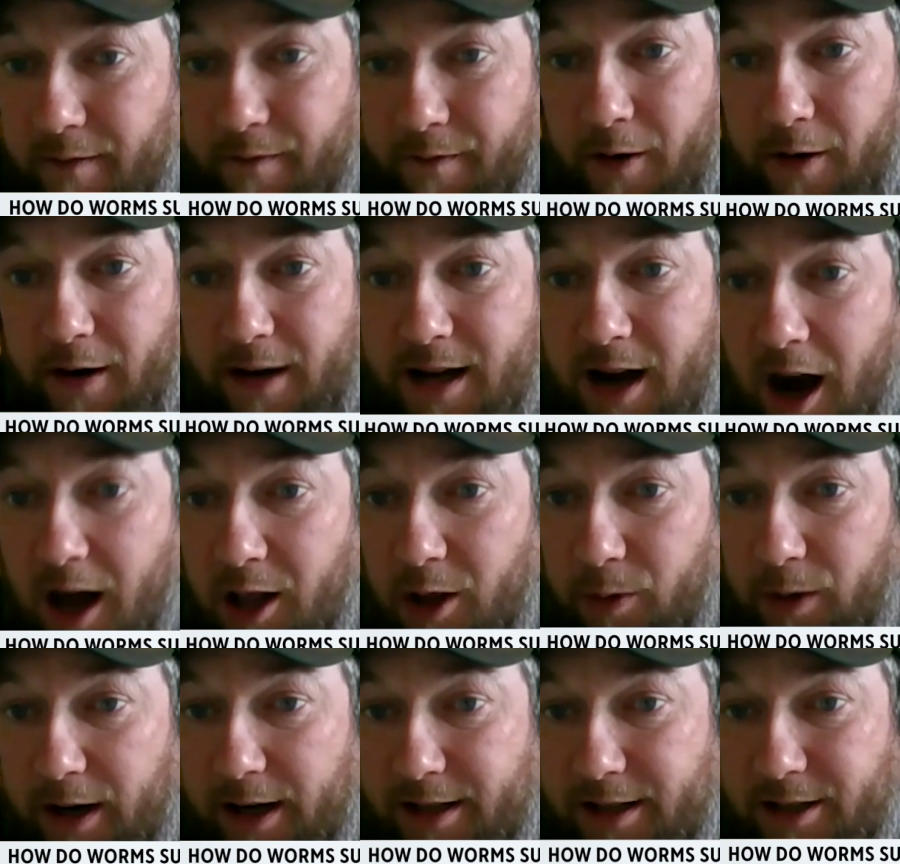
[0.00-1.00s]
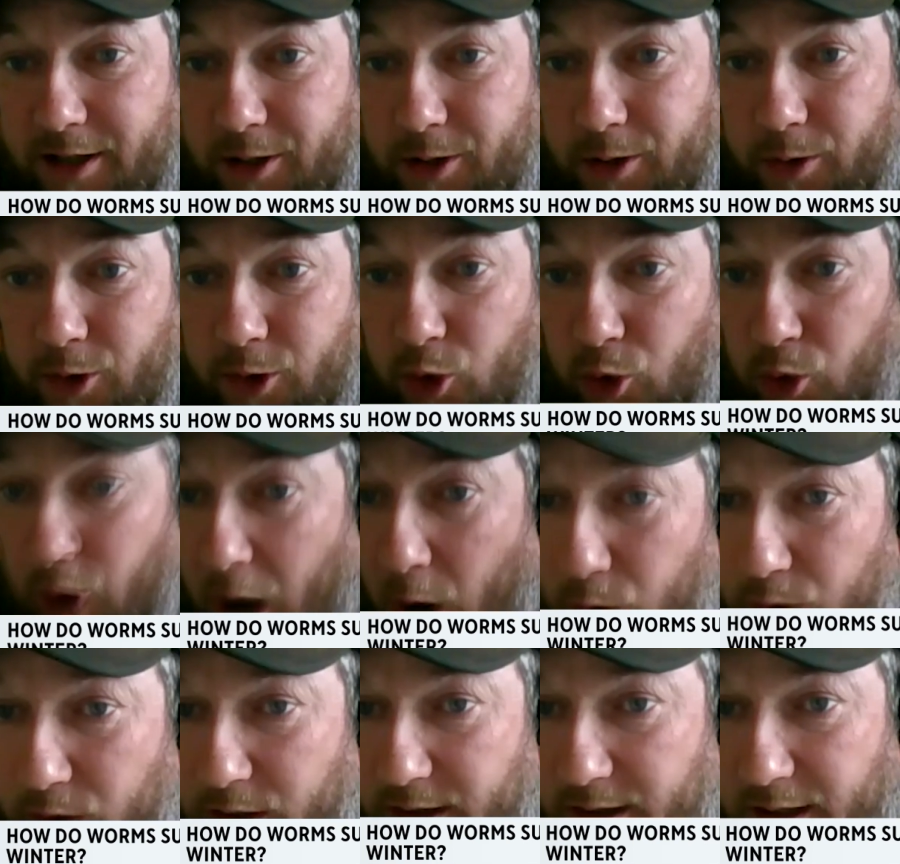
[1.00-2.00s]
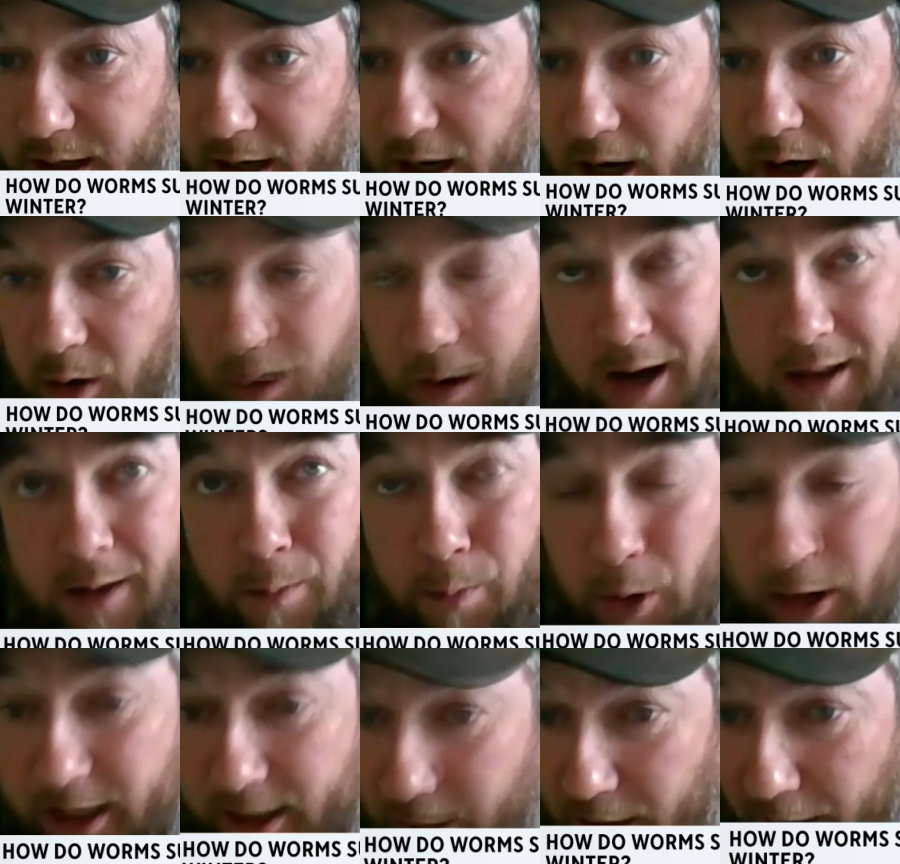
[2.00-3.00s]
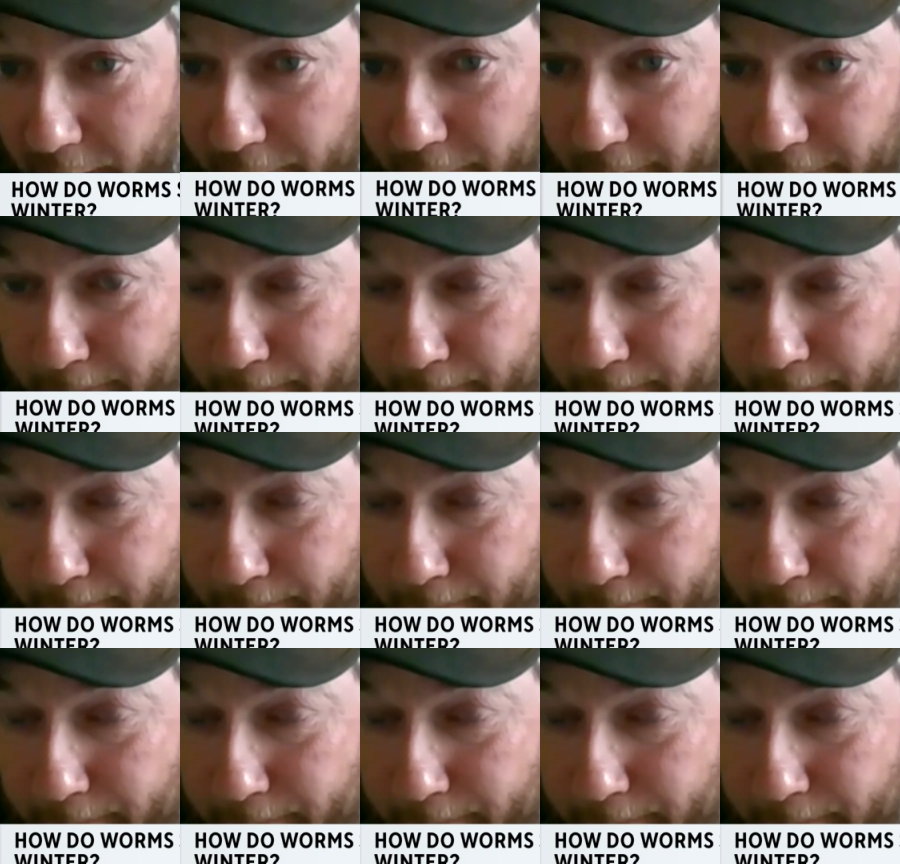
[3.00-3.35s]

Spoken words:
very tolerant to drought, right? They're pretty tough.